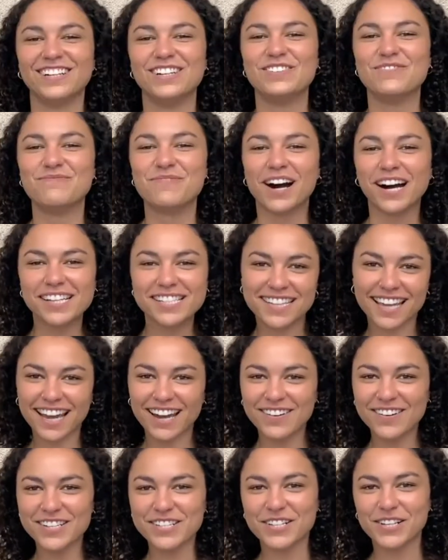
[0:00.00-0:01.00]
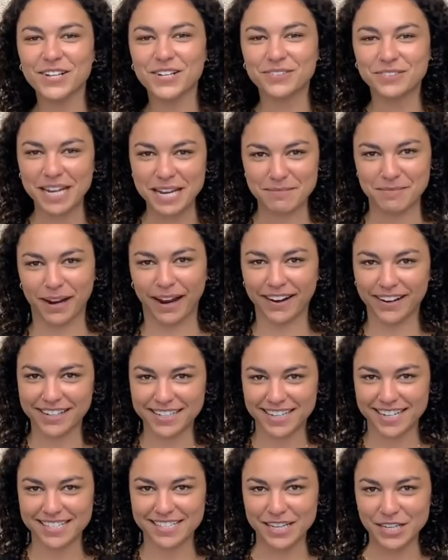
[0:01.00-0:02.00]
MoSCoW is a great
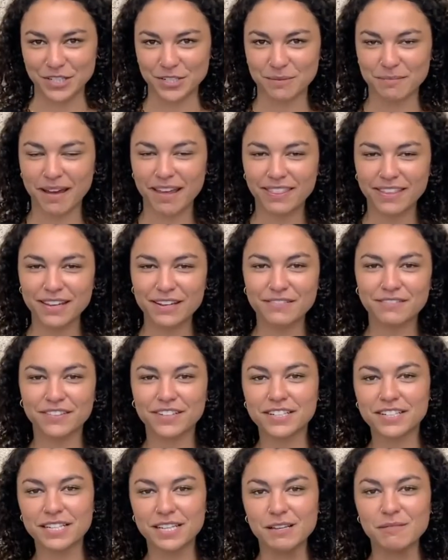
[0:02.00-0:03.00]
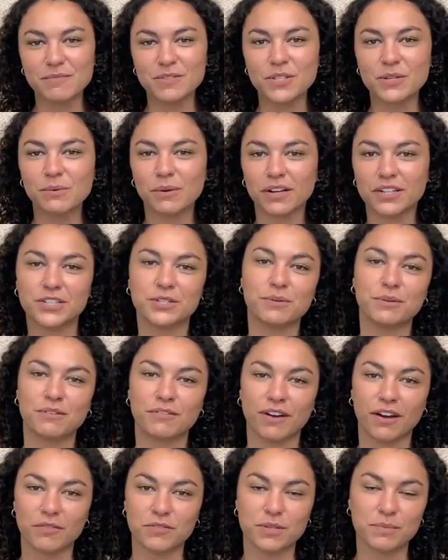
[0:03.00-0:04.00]
prioritization method for teams who want to
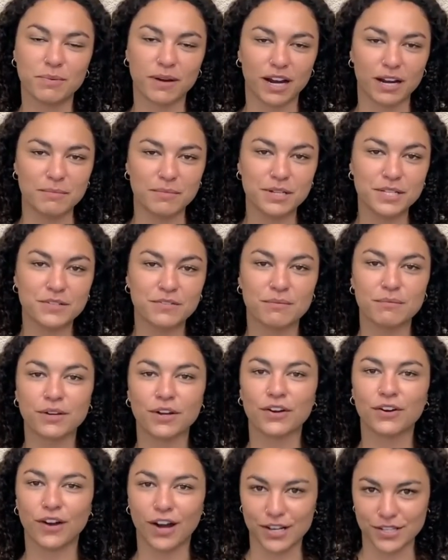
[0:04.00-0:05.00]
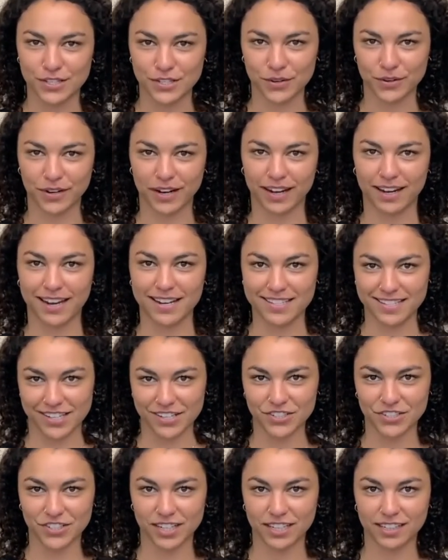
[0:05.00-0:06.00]
involve departments from across the
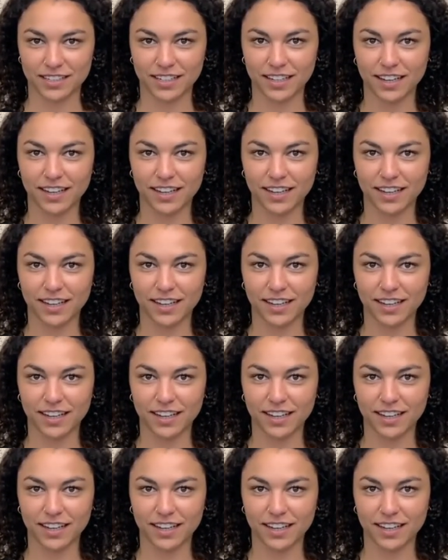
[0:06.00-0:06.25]
organization.